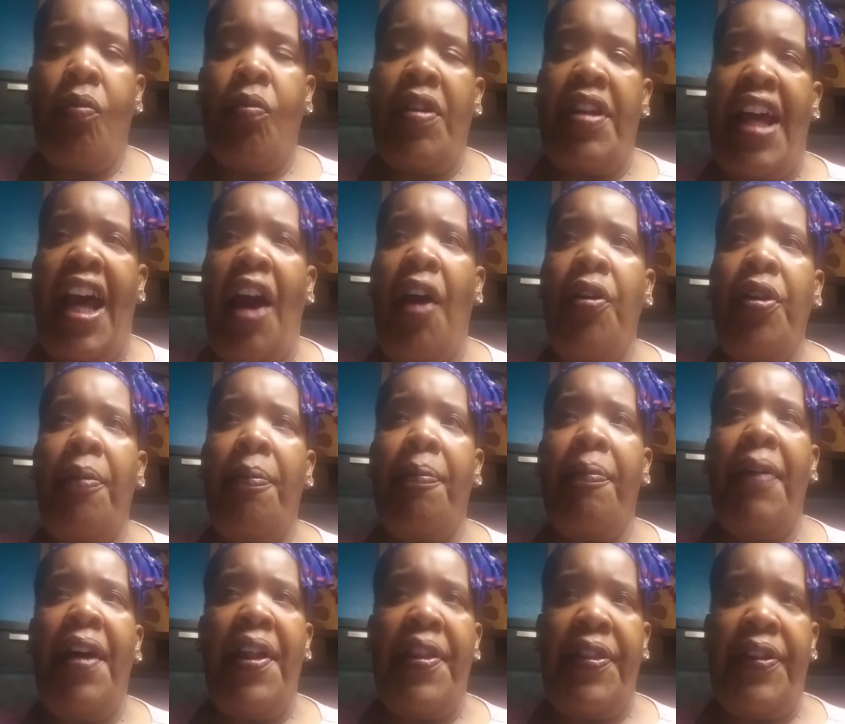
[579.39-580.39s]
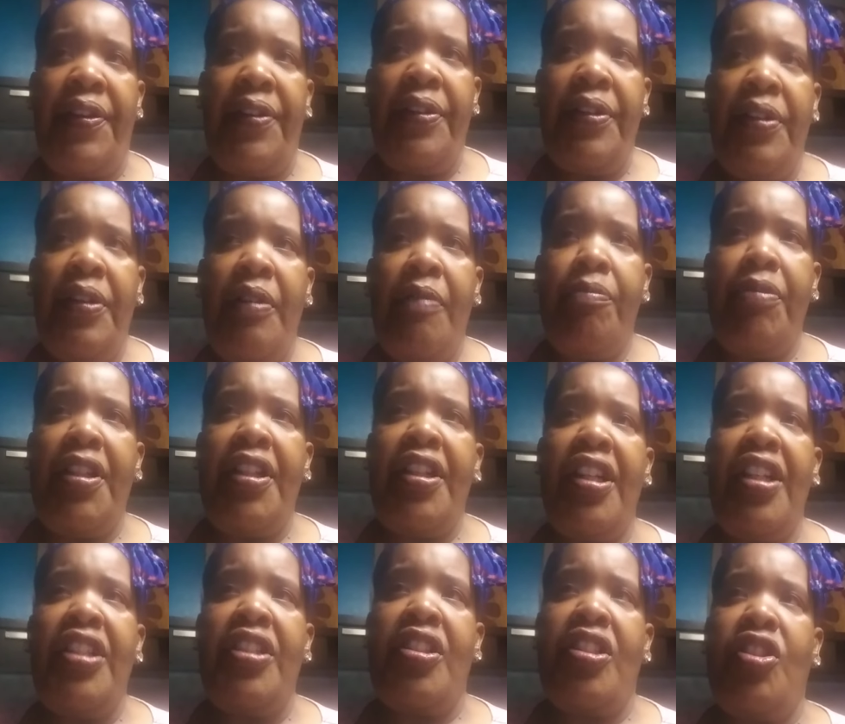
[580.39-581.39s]
without a mother
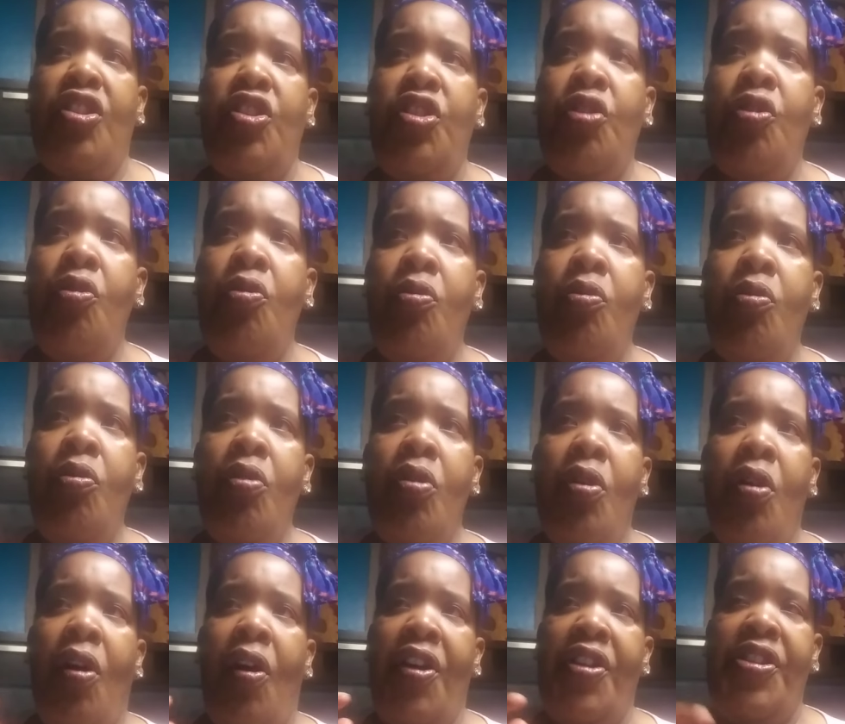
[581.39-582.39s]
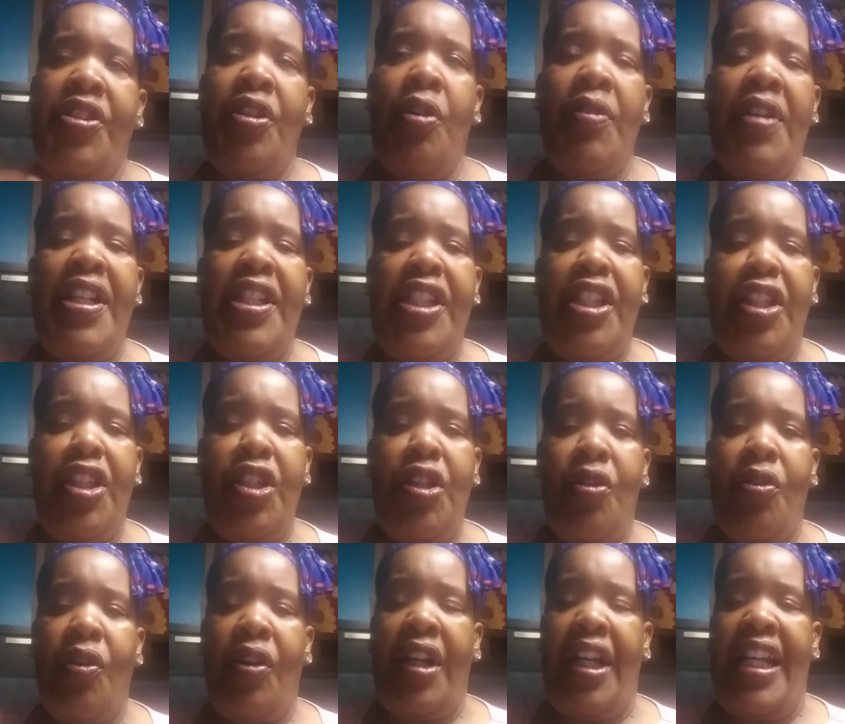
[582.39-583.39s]
because you are so
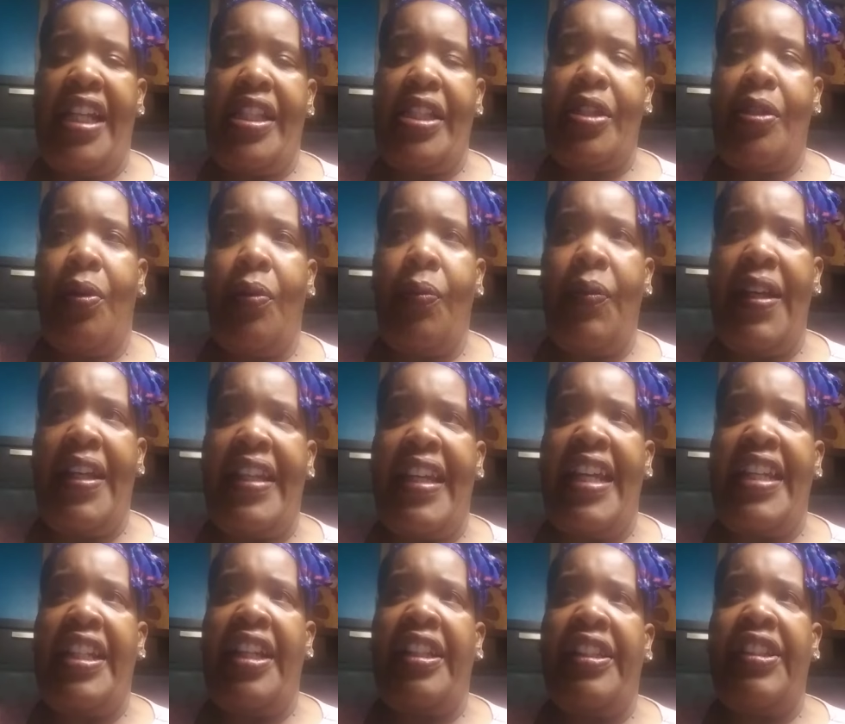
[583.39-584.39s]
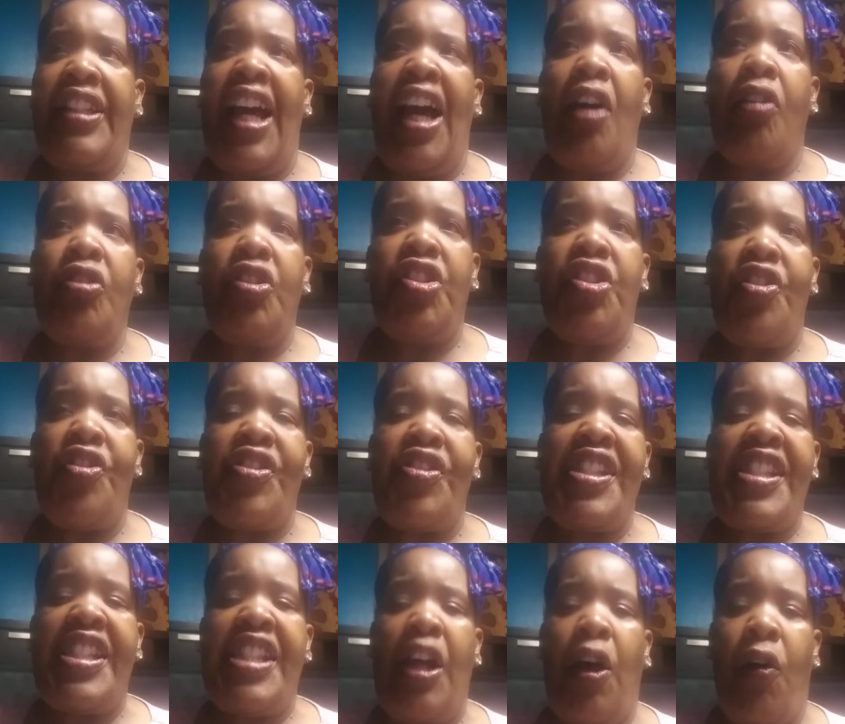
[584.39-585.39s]
insecure and so weak and allowed
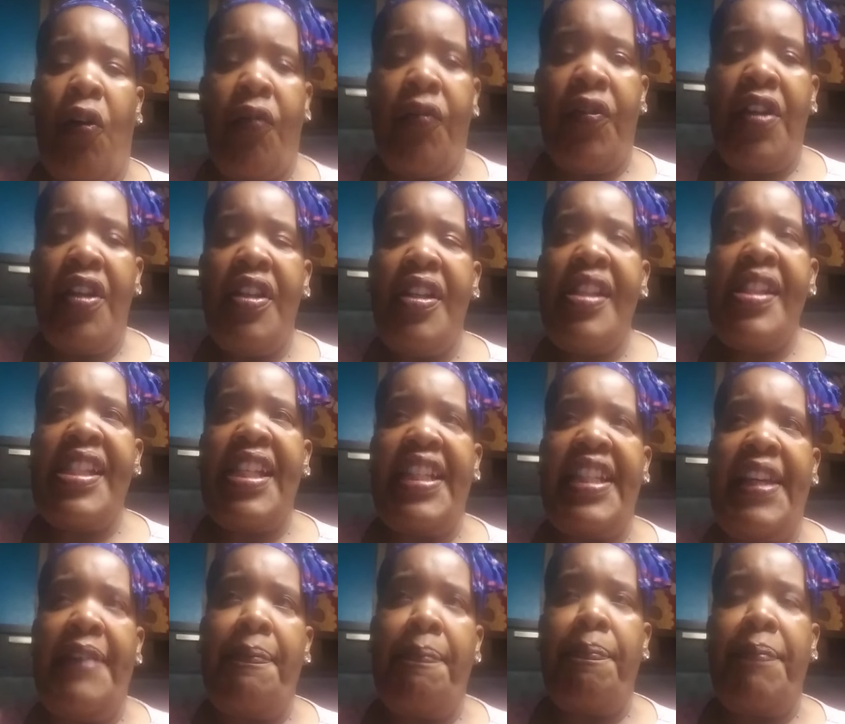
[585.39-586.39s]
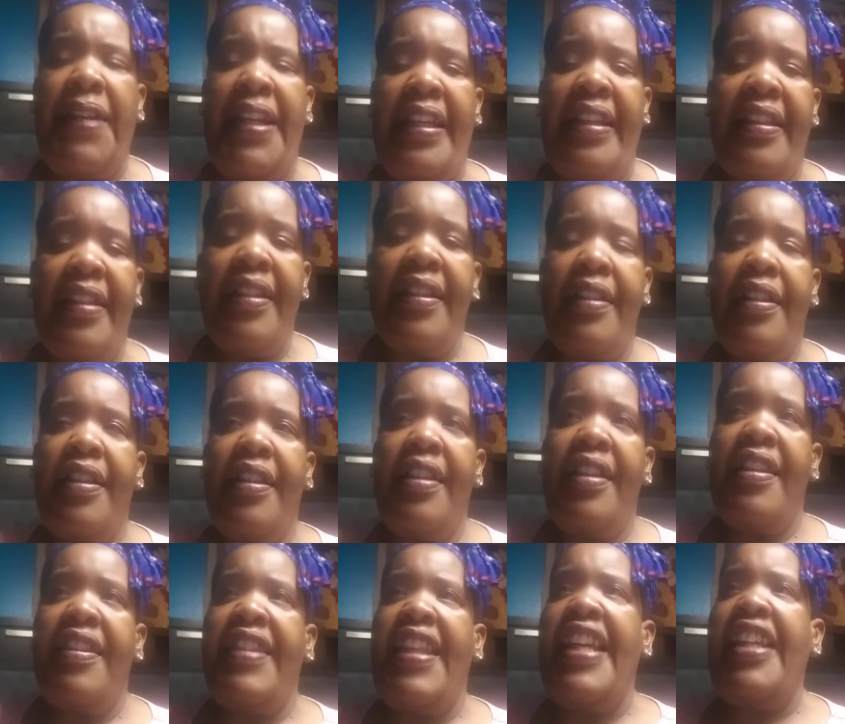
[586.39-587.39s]
yourself to get beat.
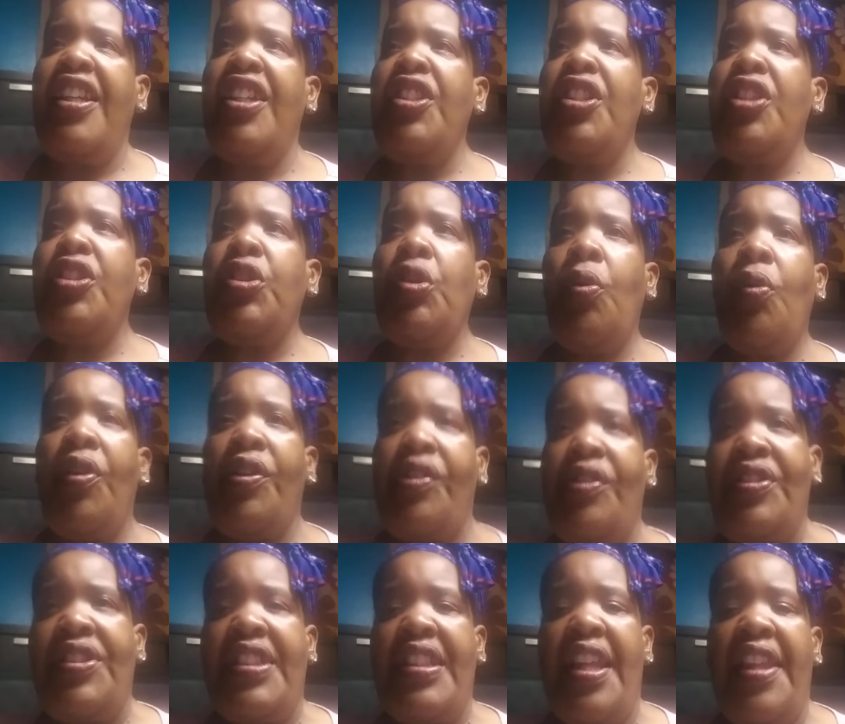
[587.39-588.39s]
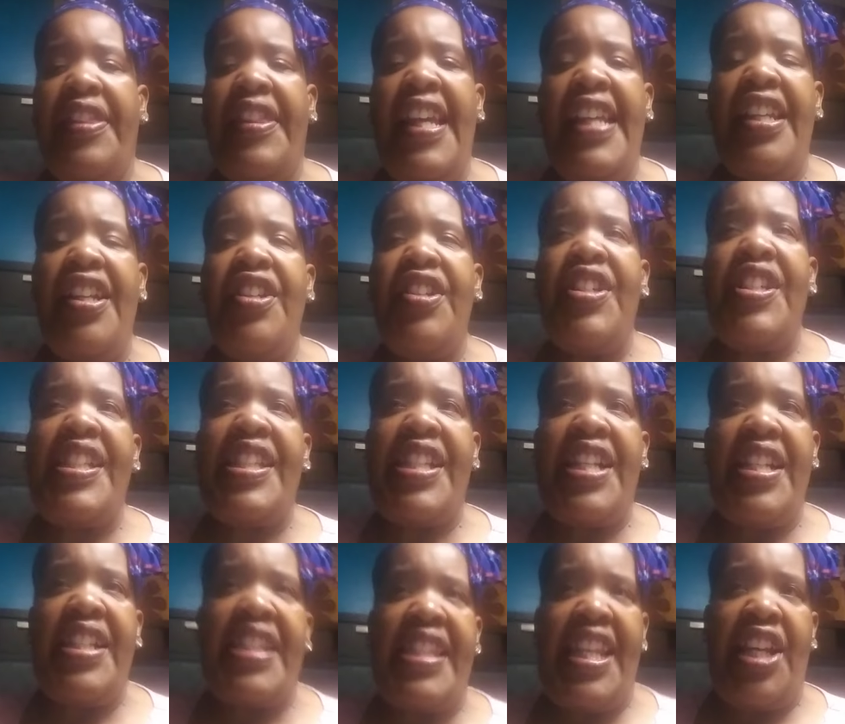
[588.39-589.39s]
Think of your daughters, think of your
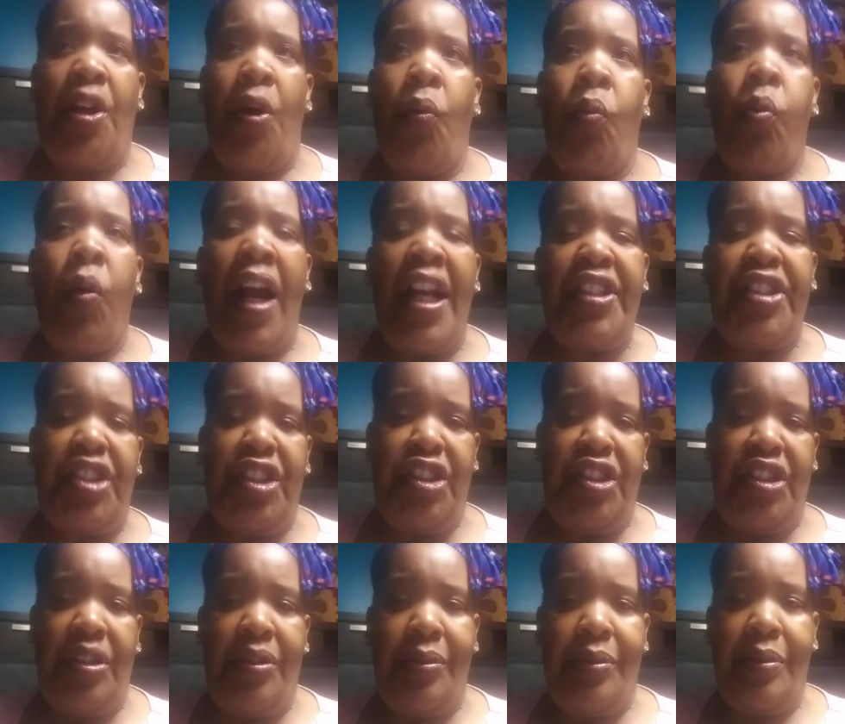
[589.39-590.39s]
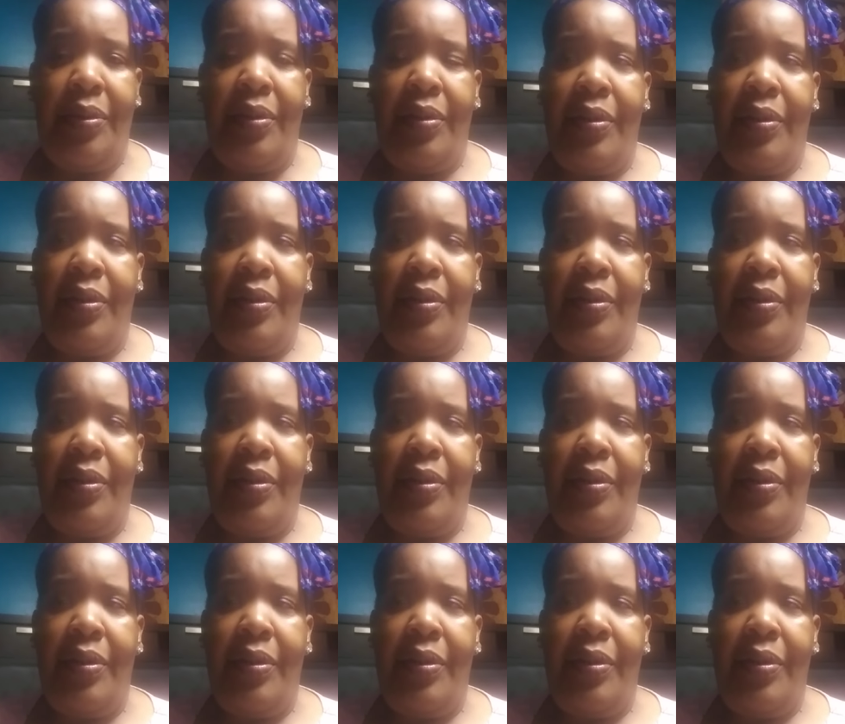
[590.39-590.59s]
sons that are watching you,